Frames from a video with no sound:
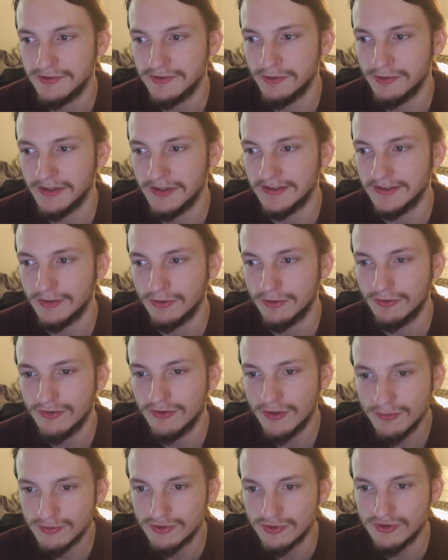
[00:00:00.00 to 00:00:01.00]
to it. There's
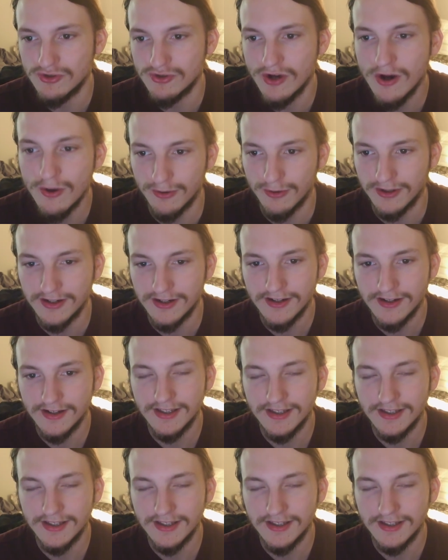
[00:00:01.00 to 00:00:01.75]
no joke.